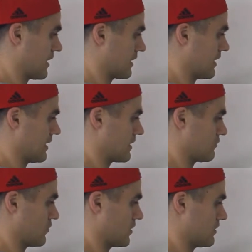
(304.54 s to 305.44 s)
and
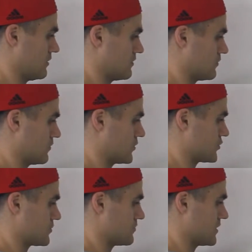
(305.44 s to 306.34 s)
negative 1,
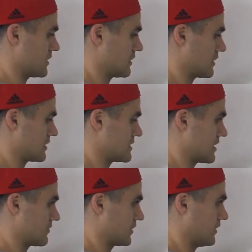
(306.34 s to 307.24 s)
which would be like
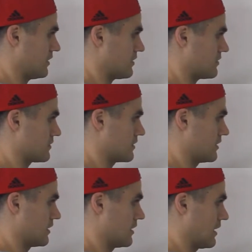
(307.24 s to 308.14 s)
down here.
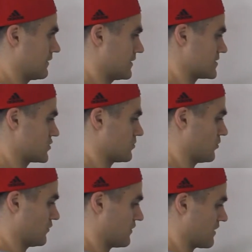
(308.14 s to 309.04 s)
And then 0
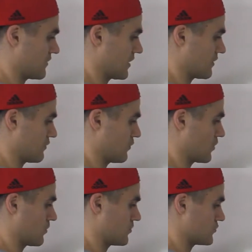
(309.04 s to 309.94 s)
0.5, negative
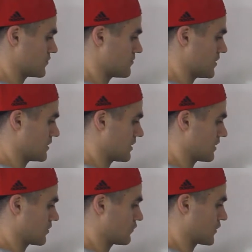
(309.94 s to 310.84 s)
4, which would be
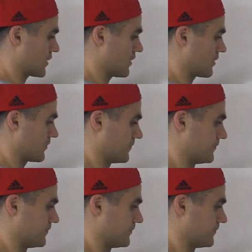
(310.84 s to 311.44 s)
like over here.